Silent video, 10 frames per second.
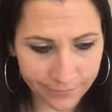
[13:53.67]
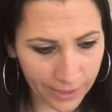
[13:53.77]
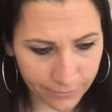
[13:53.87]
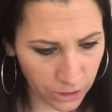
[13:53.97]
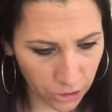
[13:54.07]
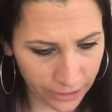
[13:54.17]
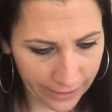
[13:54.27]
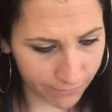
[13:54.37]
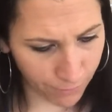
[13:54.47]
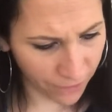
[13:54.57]

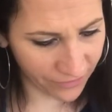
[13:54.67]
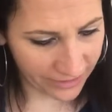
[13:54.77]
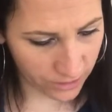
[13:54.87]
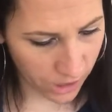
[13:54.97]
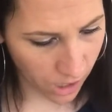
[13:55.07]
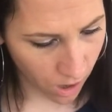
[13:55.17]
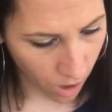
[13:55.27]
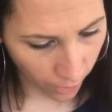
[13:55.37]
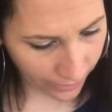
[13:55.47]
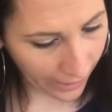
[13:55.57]
Absolutely perfect.
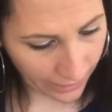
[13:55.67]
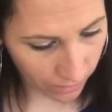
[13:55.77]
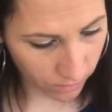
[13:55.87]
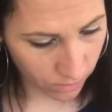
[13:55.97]
Okay.